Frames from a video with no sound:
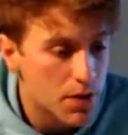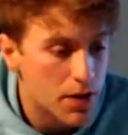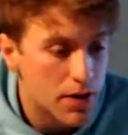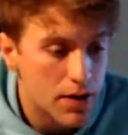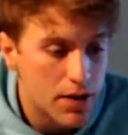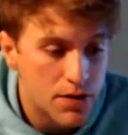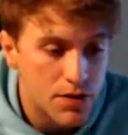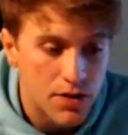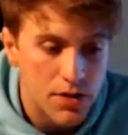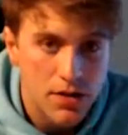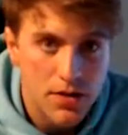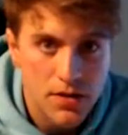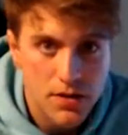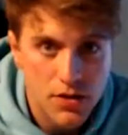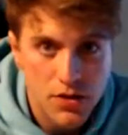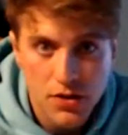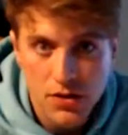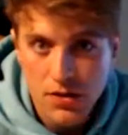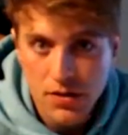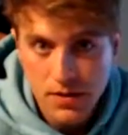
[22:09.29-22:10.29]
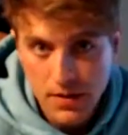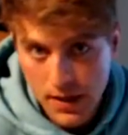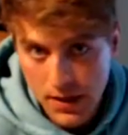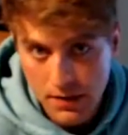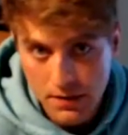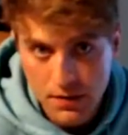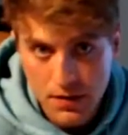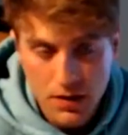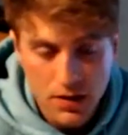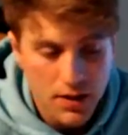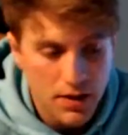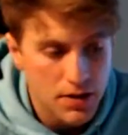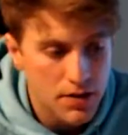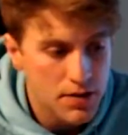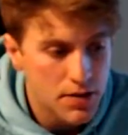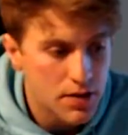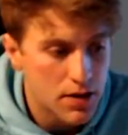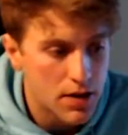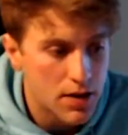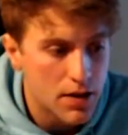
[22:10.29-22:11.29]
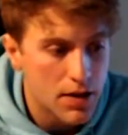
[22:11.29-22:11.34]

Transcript: but just kind of to let us